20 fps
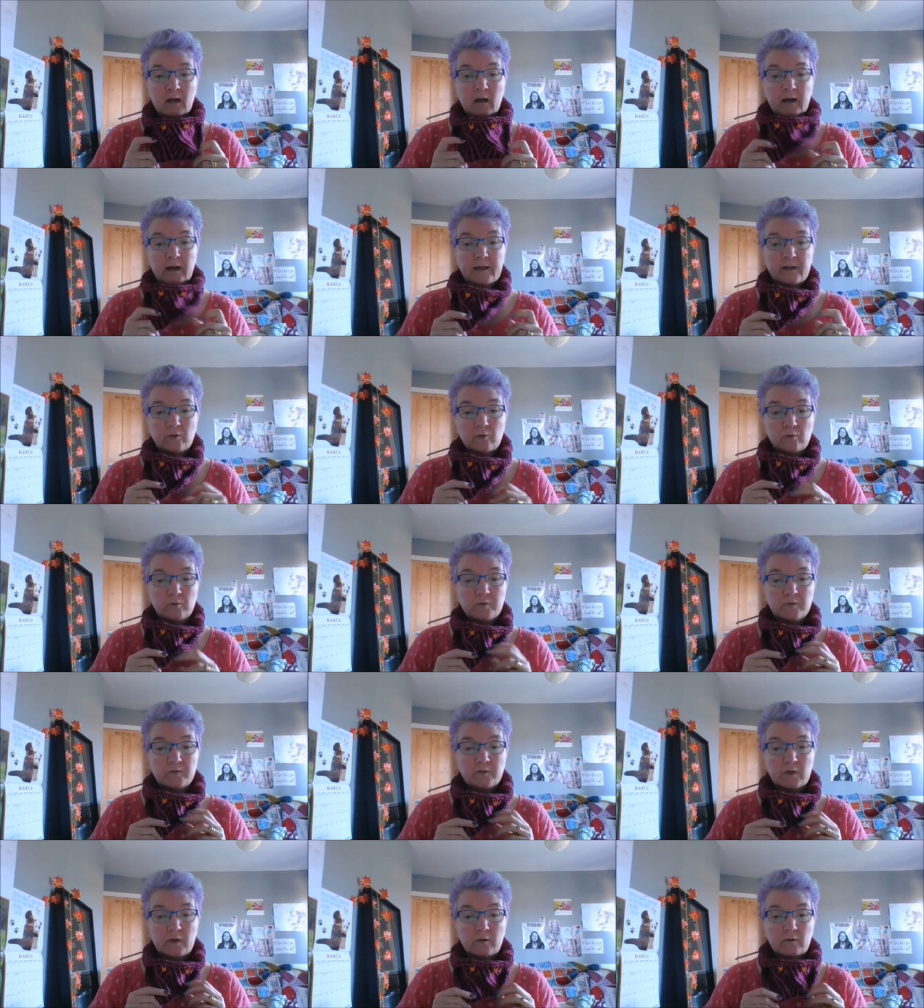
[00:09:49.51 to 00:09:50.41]
I could
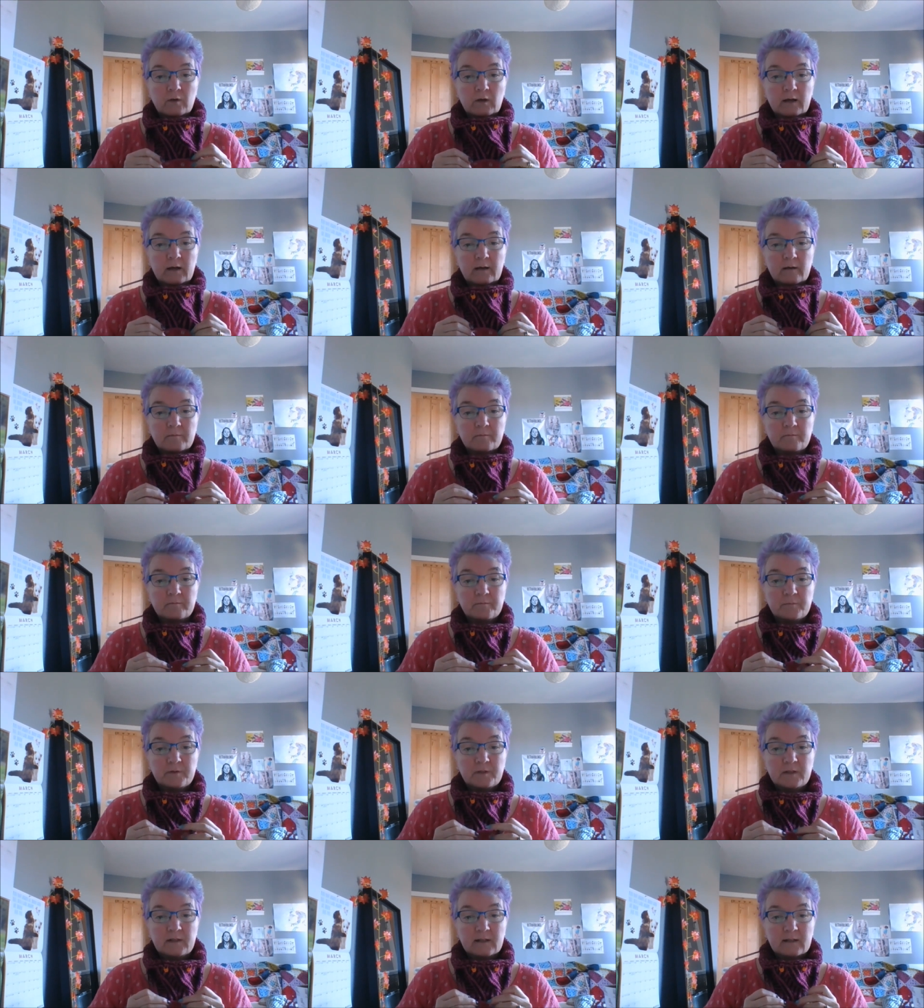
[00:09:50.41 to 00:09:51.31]
also um,
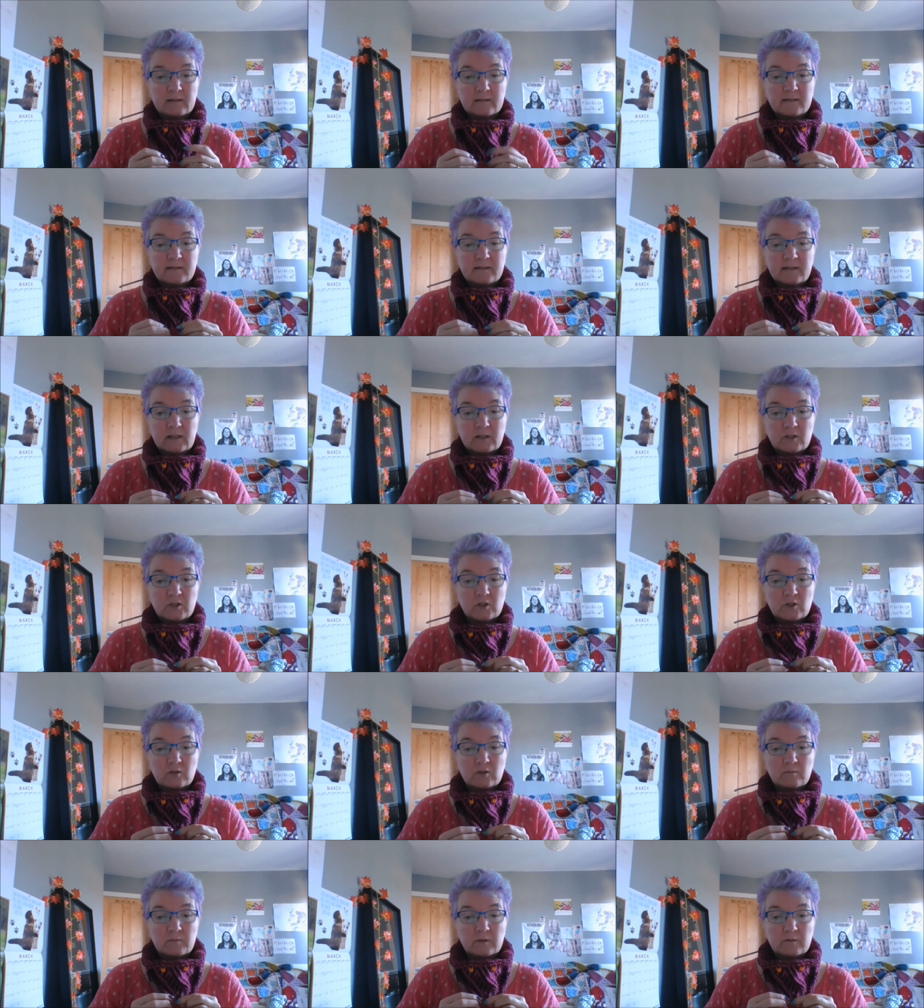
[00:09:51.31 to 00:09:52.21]
put a little
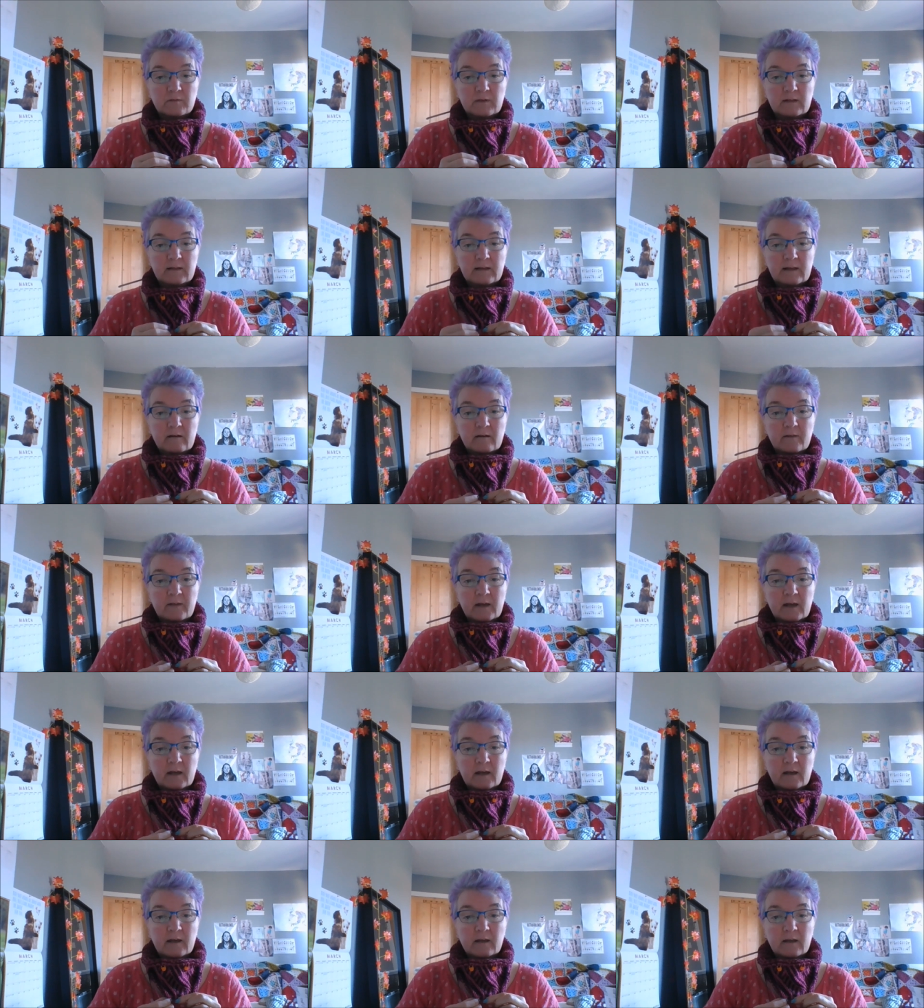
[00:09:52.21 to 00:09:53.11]
stitch between there and
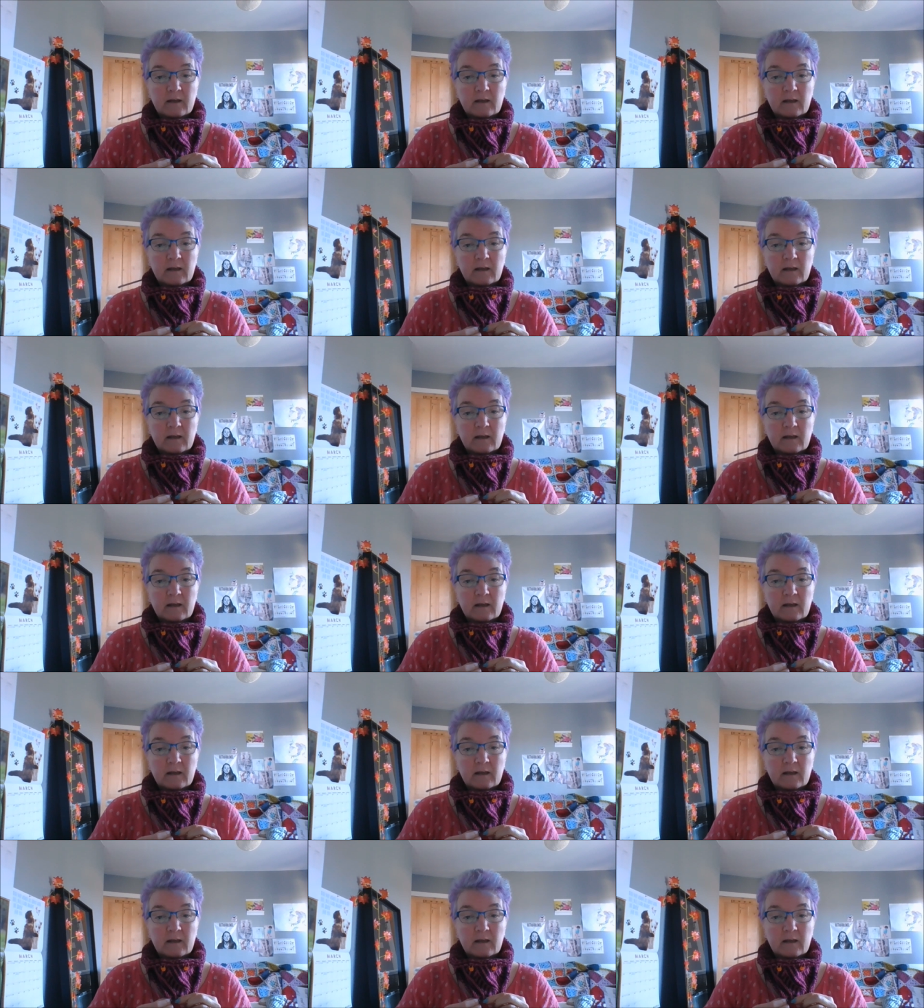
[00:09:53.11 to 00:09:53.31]
there.